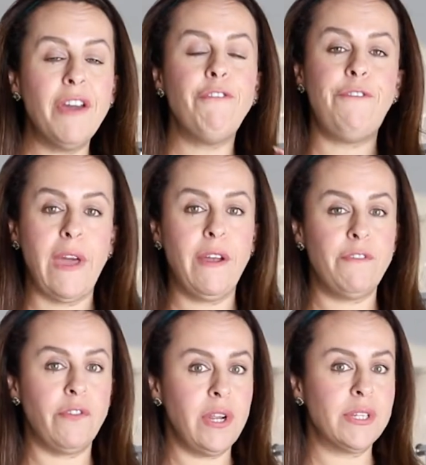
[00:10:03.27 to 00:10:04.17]

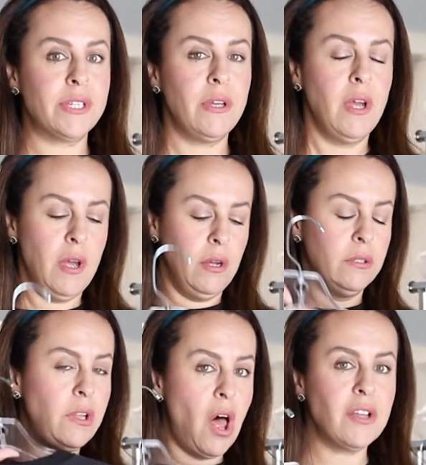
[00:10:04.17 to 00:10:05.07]
favorite
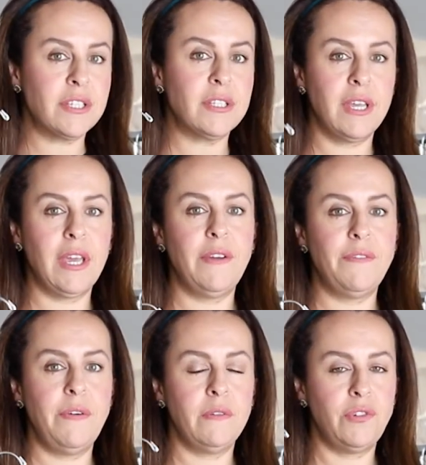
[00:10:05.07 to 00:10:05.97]
long
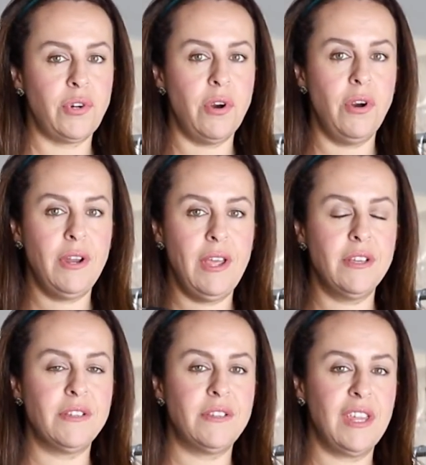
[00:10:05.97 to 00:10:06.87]
sleeve shirt
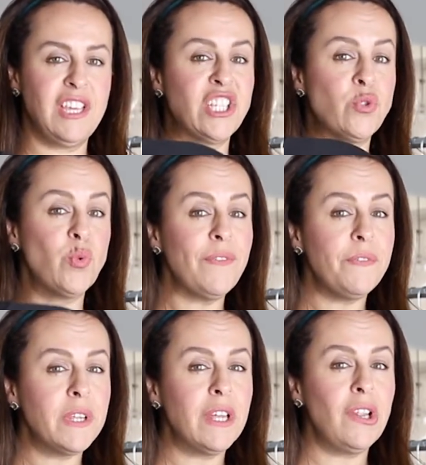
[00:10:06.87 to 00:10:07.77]
is the
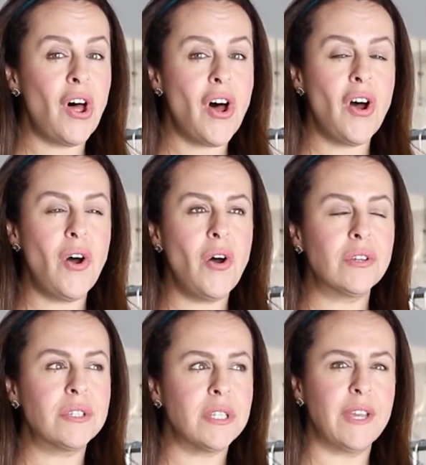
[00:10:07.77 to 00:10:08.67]
Swiftly
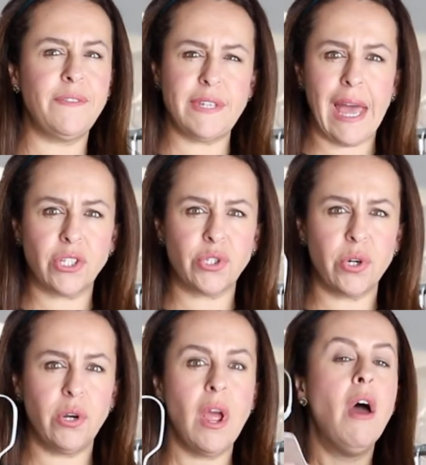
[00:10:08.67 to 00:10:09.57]
long sleeve tech
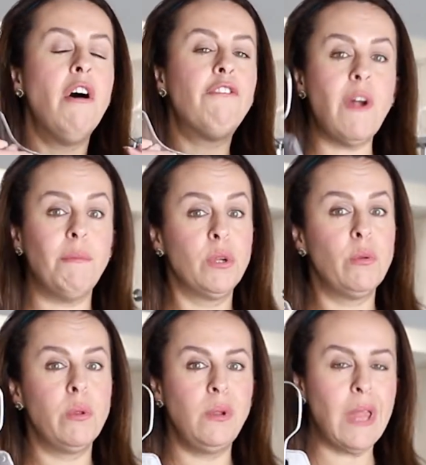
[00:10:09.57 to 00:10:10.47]
shirt from
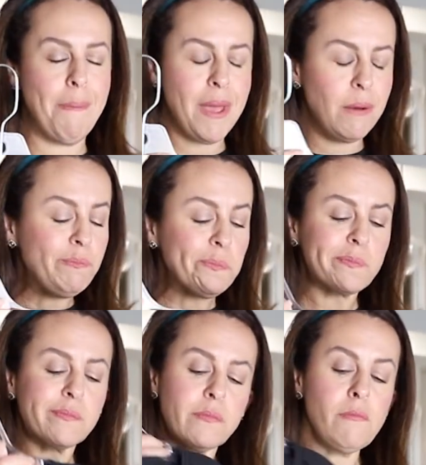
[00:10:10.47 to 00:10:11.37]
Lululemon.
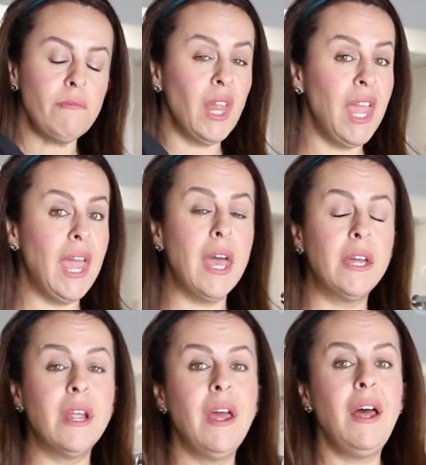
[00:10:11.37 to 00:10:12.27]

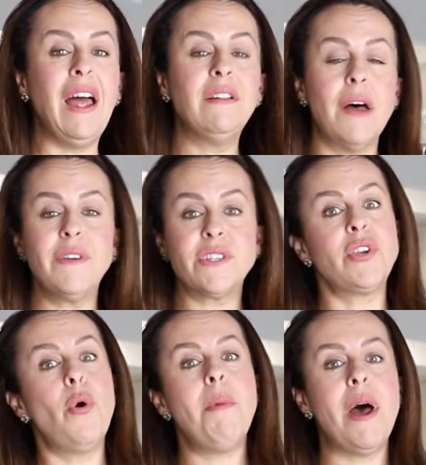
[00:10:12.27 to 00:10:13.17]
And I love it
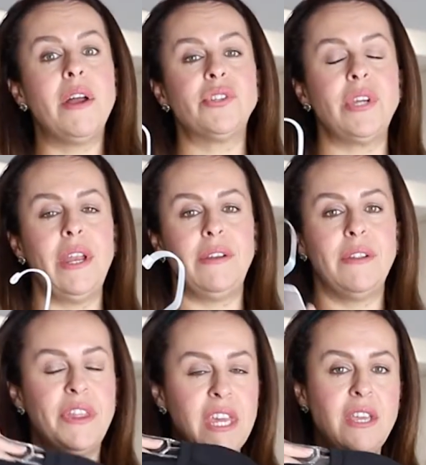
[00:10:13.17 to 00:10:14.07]
so much,
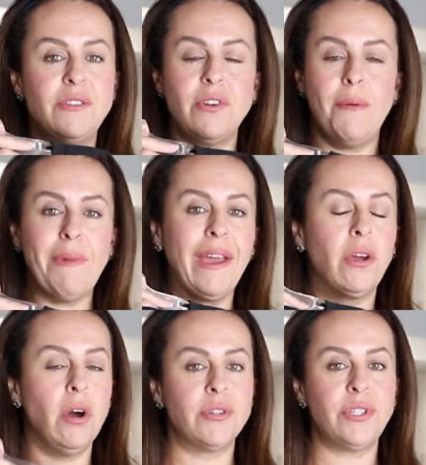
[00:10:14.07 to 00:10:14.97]
and these are my
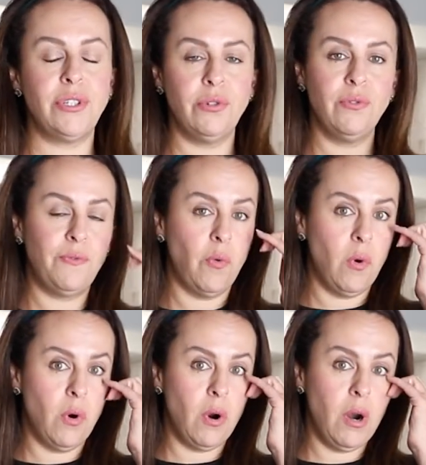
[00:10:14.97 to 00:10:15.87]
go-to
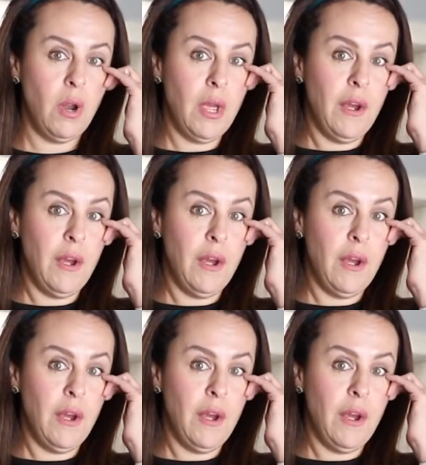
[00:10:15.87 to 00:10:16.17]
for